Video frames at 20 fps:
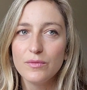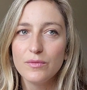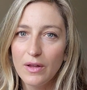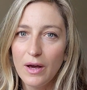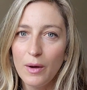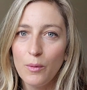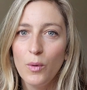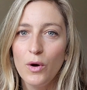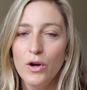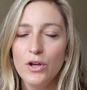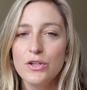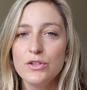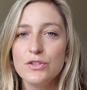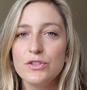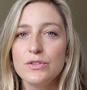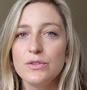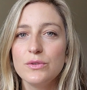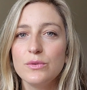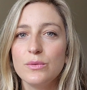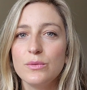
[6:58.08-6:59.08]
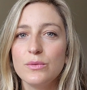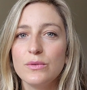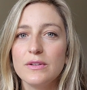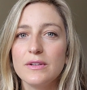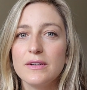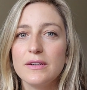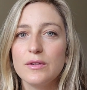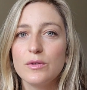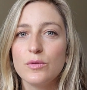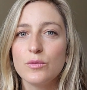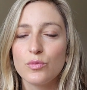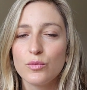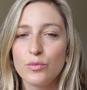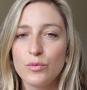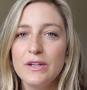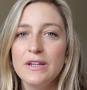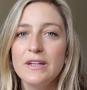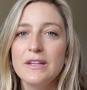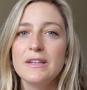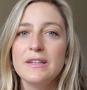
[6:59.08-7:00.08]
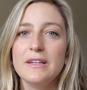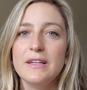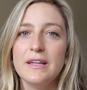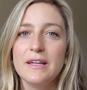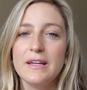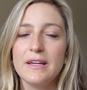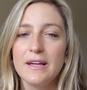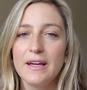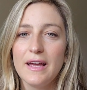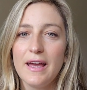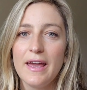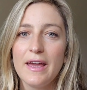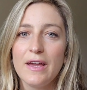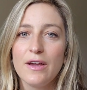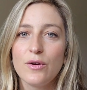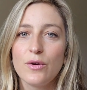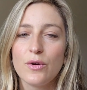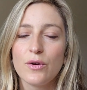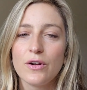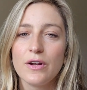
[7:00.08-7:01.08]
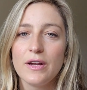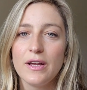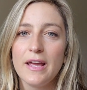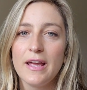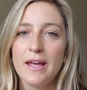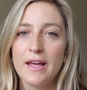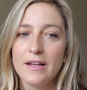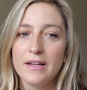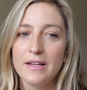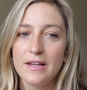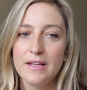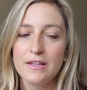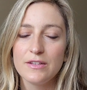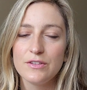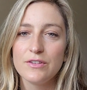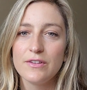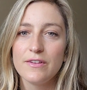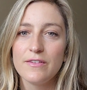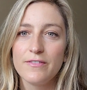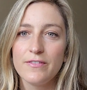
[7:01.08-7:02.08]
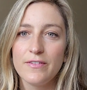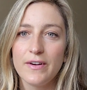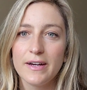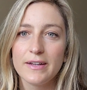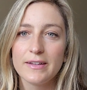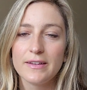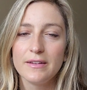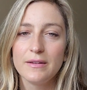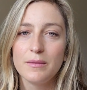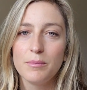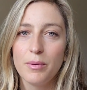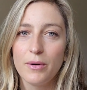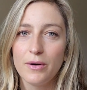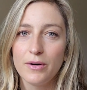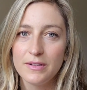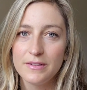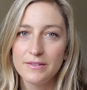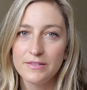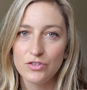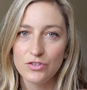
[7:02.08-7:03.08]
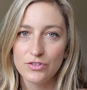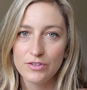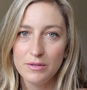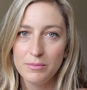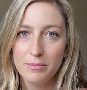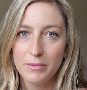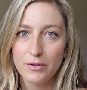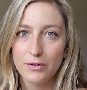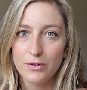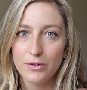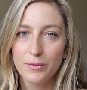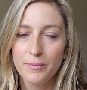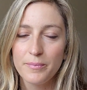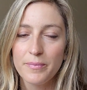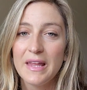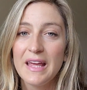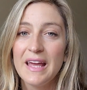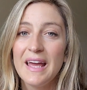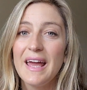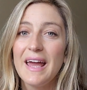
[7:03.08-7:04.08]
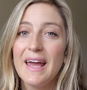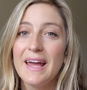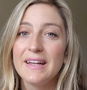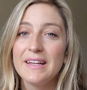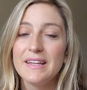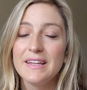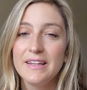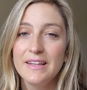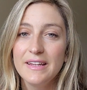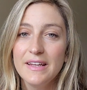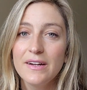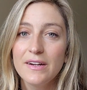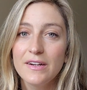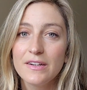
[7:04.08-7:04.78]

I want you to really anchor into the fact that the body is just a mirror, and here